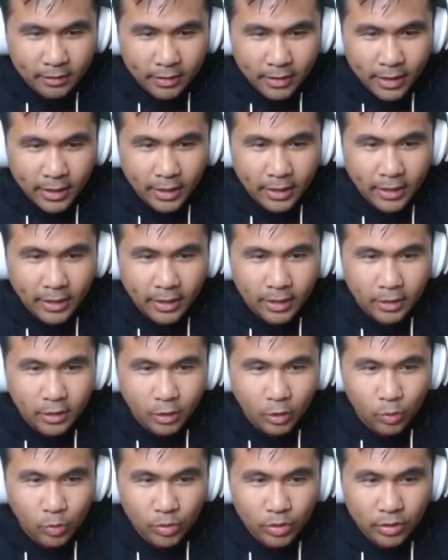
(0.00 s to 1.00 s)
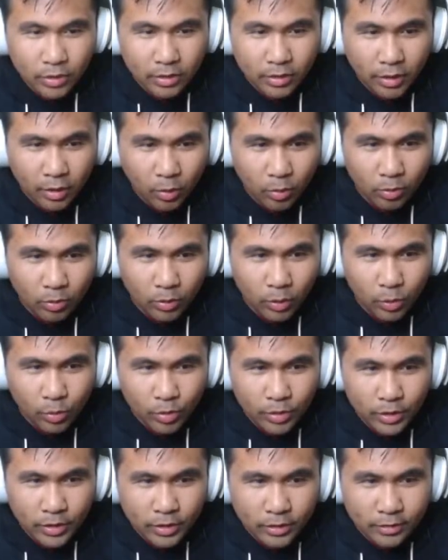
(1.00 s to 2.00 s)
Any loot? No loot?
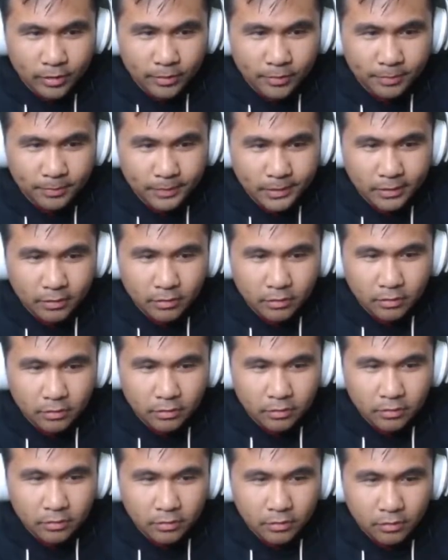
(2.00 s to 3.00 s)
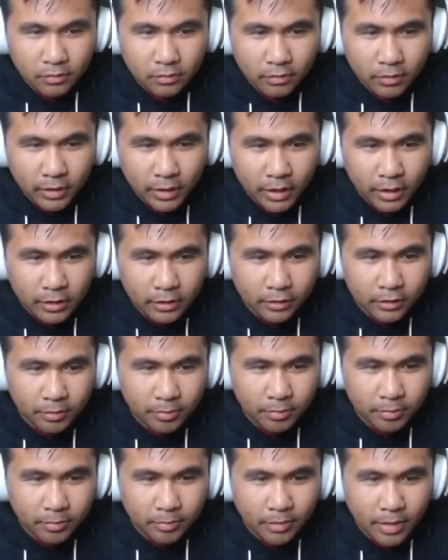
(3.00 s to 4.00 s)
What the hell is the,
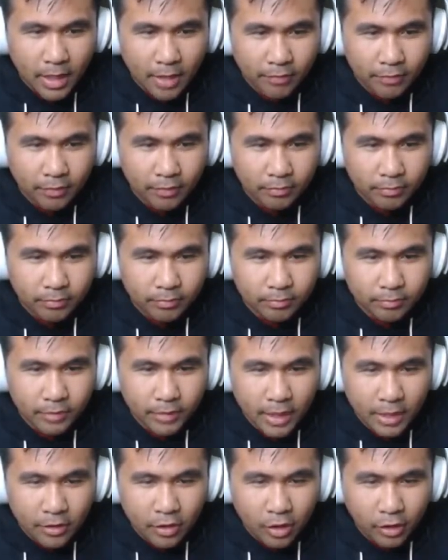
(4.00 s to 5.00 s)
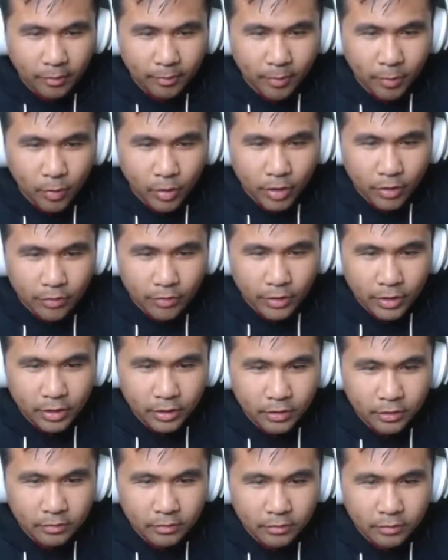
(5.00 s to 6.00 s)
having that document way over there,
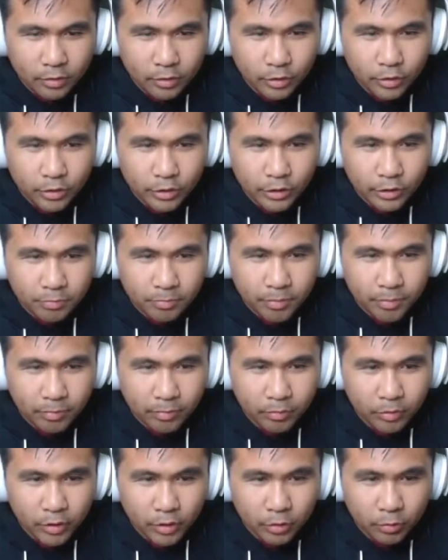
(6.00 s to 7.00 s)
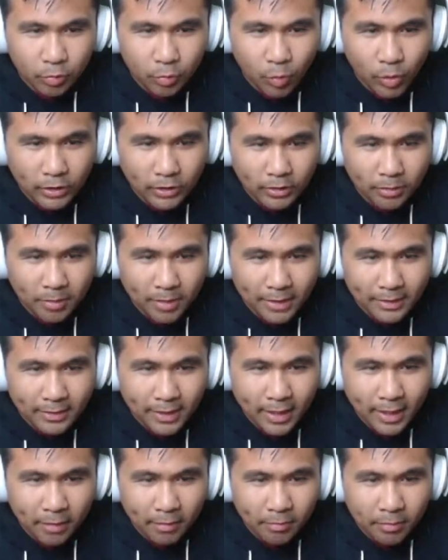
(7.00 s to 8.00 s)
huh? You're just, just wasting my
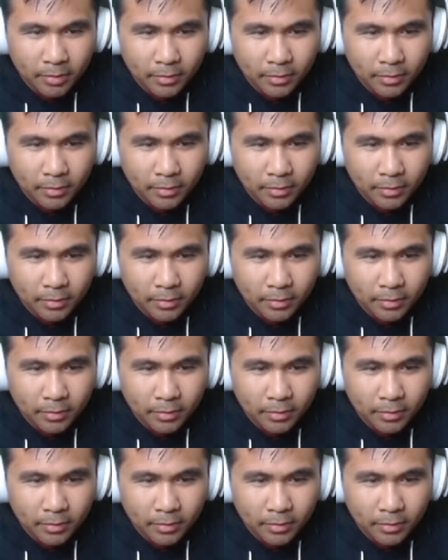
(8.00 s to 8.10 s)
time?